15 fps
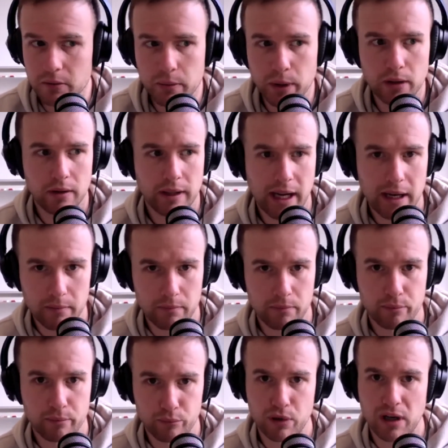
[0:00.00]
But that
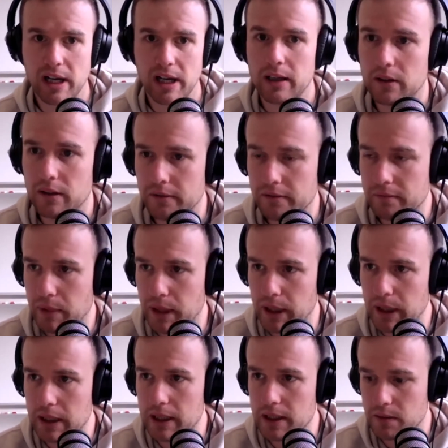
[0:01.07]
brand of
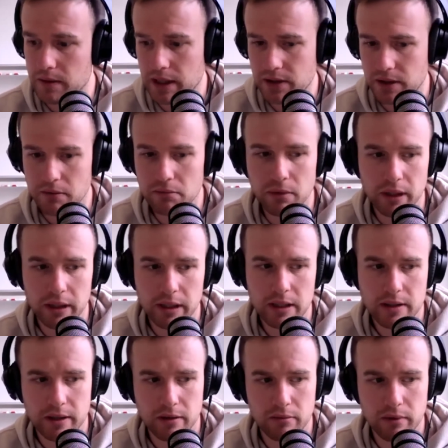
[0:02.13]
PDS was actually really
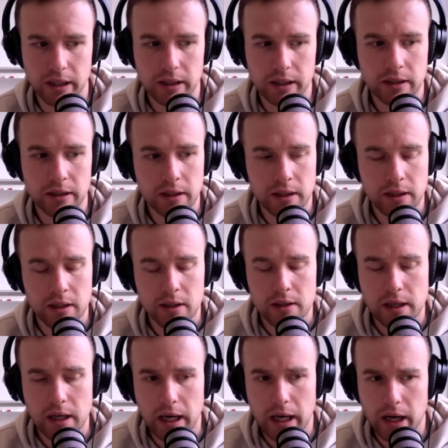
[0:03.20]
easy to read.
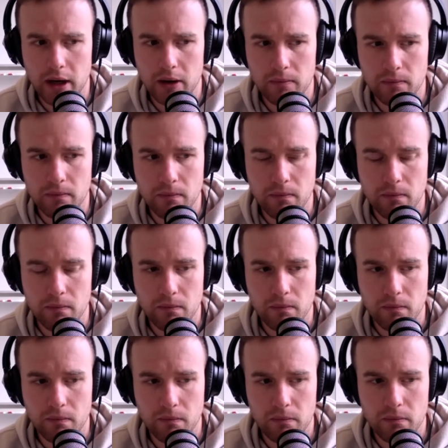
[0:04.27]
They
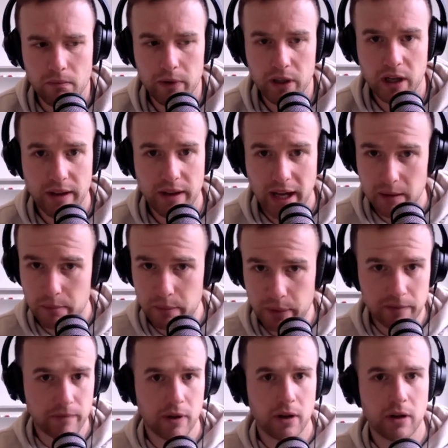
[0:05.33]
had
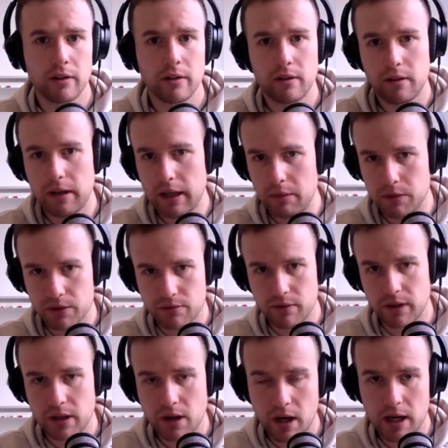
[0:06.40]
big font. It was
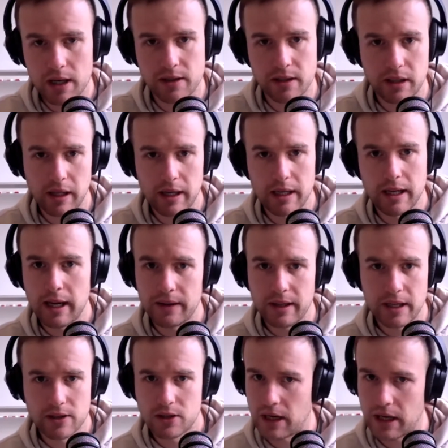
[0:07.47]
really nicely laid out.
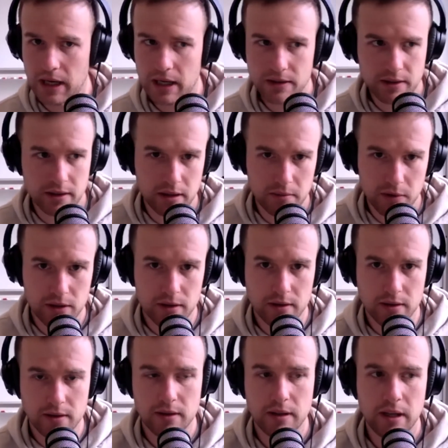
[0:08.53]
They had charts and
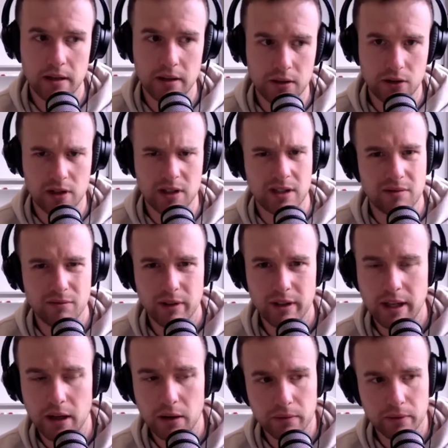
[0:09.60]
images and just really
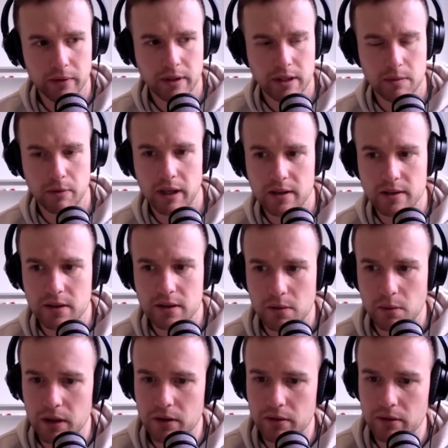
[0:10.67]
helpful explainers as you
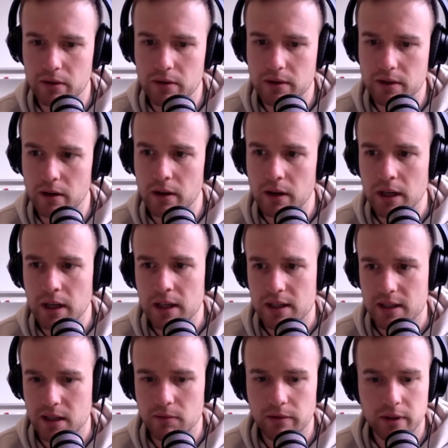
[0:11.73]
went through. So
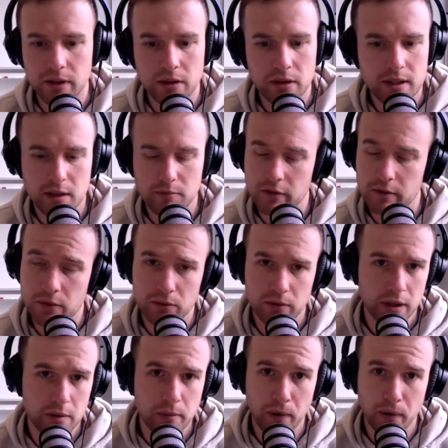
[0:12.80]
some of them are good. Some of them are
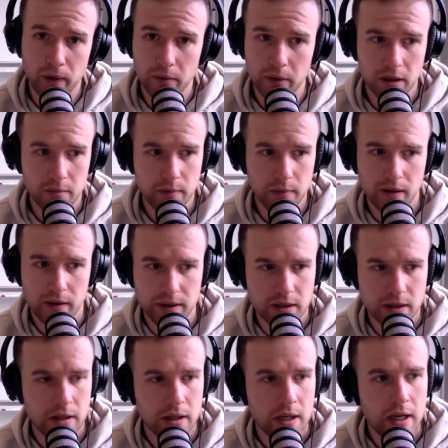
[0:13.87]
really boring, we're going to be
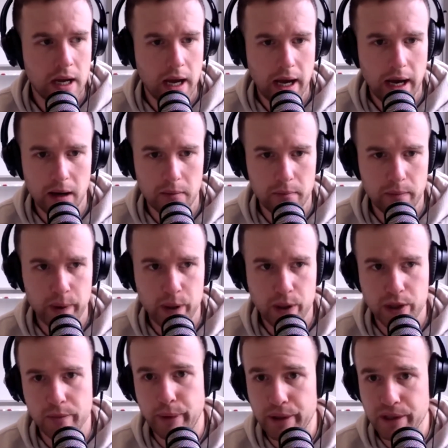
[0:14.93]
honest. Mm. But you
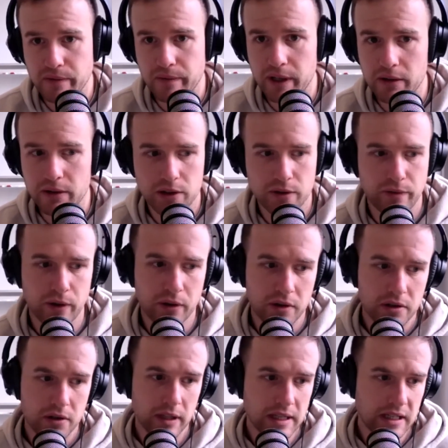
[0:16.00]
should persevere and just
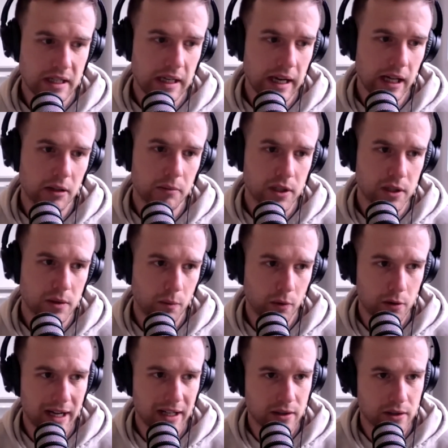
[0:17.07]
focus on these key elements that we're
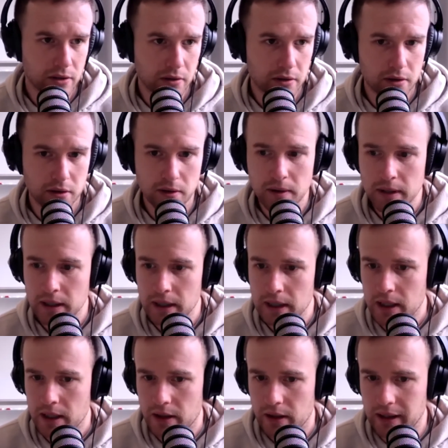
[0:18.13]
about to talk to.
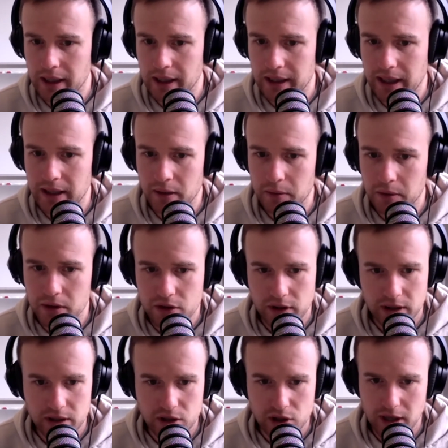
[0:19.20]
Okay, Kate, I'm going to
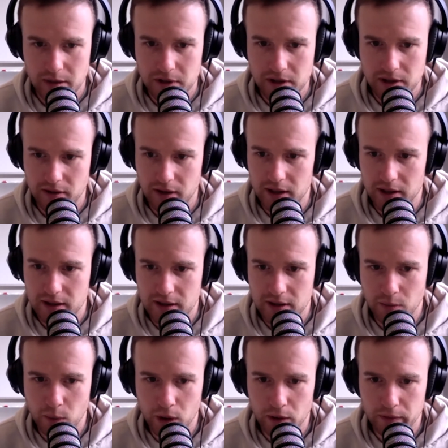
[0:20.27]
try and share my screen. This is a
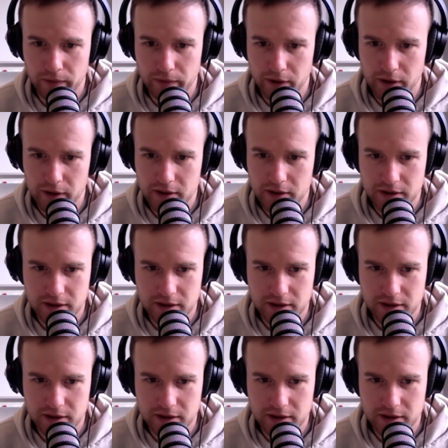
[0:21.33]
world first.